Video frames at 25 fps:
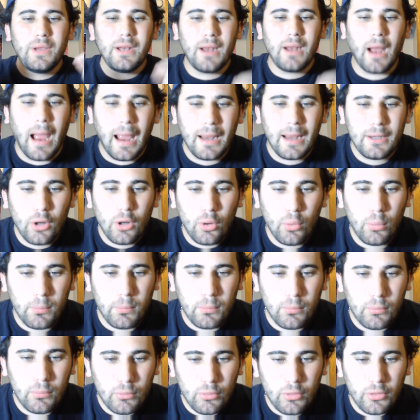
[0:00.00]
I know
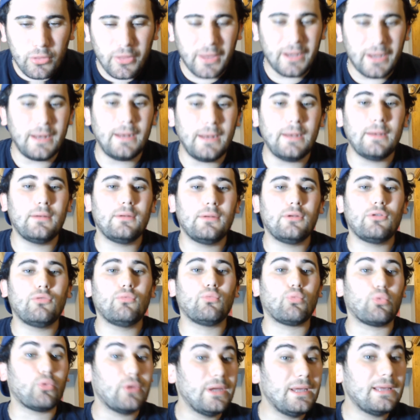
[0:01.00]
they didn't
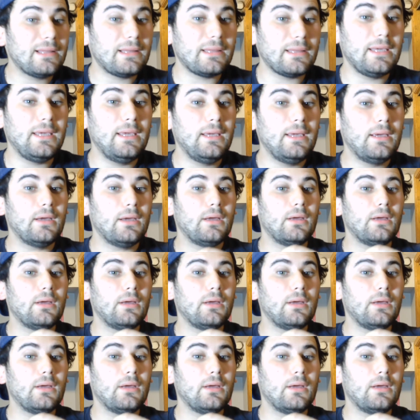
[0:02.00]
really